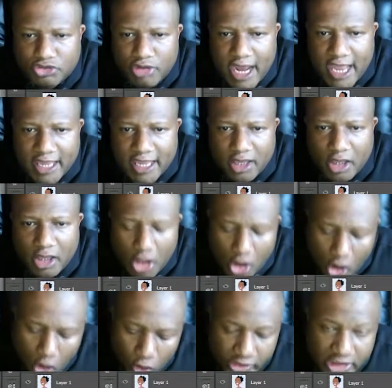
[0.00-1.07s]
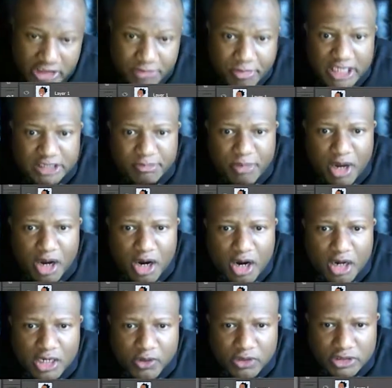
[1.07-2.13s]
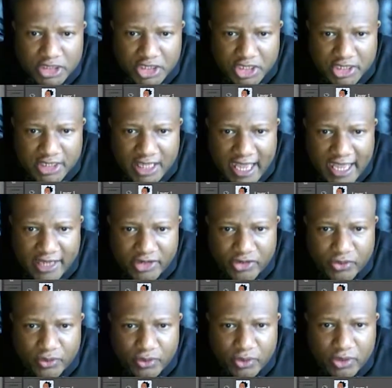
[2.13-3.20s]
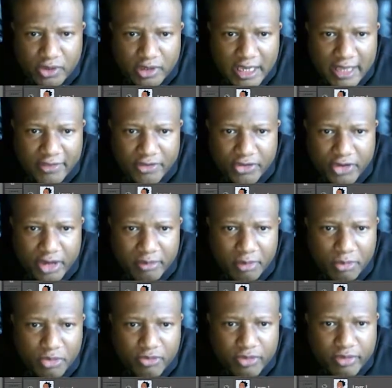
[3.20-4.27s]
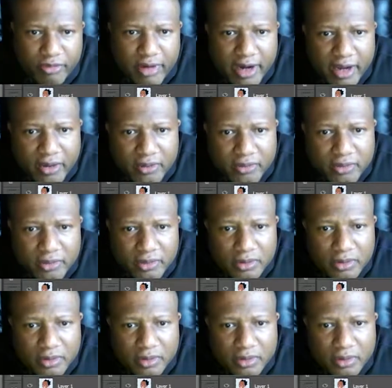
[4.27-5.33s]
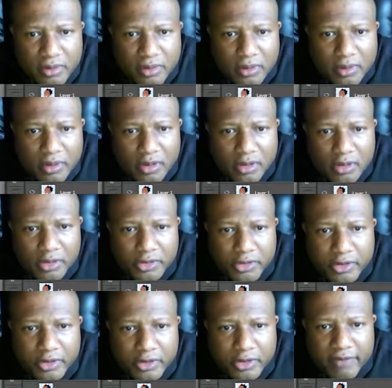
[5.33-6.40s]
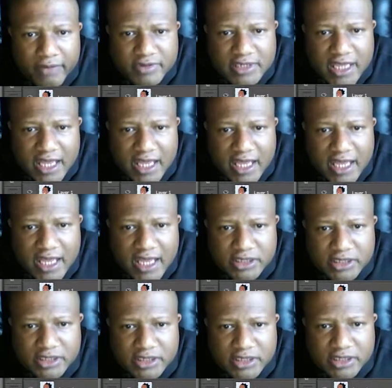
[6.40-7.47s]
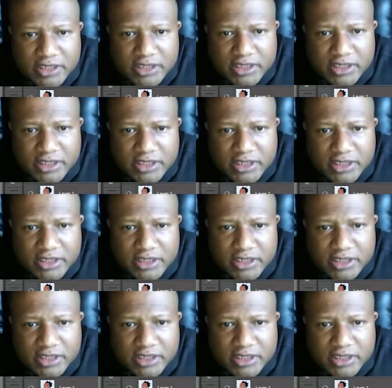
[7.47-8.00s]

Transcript: it, holding space bar until you get the hand tool, and you're able to move it around your canvas size. There you go. Boom.